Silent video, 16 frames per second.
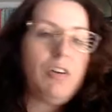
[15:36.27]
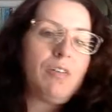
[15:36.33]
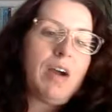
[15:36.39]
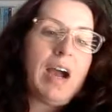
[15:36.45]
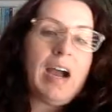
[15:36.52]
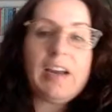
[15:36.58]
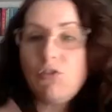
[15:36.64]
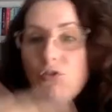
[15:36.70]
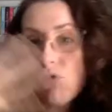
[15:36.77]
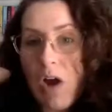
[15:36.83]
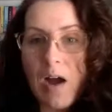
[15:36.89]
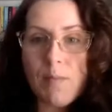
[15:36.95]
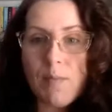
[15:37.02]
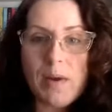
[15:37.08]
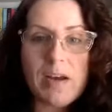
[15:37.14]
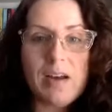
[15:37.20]
high
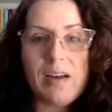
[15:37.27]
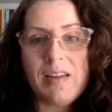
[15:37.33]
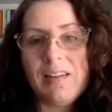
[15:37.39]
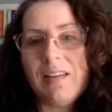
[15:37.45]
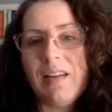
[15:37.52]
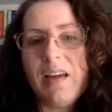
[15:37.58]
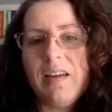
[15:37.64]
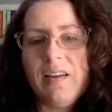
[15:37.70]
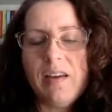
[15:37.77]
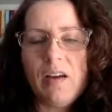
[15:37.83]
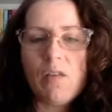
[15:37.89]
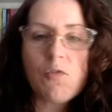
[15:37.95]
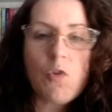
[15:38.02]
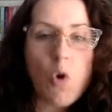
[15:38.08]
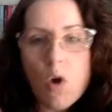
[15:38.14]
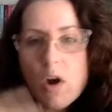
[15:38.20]
drama. And
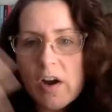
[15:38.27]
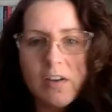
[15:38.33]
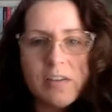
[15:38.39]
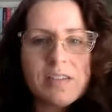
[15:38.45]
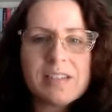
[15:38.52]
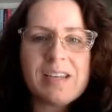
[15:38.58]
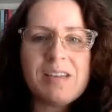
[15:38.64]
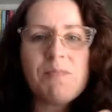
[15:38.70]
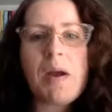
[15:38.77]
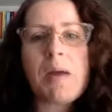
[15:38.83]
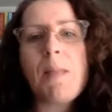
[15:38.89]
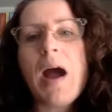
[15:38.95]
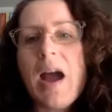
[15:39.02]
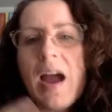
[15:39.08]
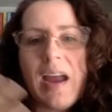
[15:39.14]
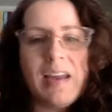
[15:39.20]
of course, in my
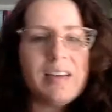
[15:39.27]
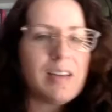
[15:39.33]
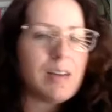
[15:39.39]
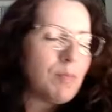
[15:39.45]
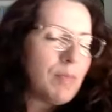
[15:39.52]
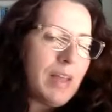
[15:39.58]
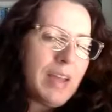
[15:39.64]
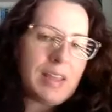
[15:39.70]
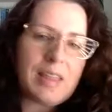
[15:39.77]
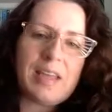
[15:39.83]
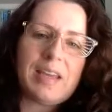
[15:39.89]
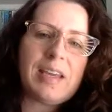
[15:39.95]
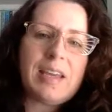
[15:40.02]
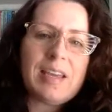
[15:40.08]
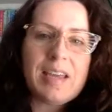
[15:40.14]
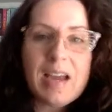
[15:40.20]
mind, I'm like
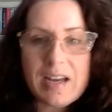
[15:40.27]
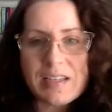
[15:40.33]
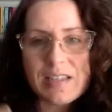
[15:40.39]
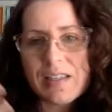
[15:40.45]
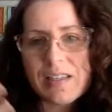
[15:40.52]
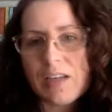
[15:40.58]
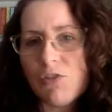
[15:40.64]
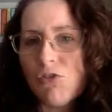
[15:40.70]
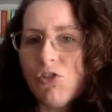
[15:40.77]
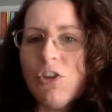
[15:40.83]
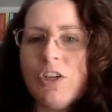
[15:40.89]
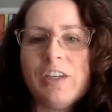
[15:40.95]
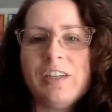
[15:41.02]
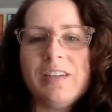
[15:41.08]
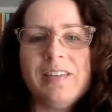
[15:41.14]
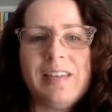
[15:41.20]
thinking, yes, they
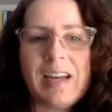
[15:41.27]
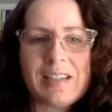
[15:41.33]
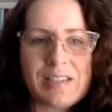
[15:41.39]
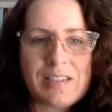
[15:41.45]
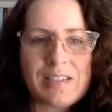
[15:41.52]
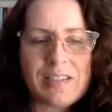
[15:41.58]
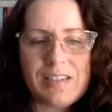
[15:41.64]
should. That's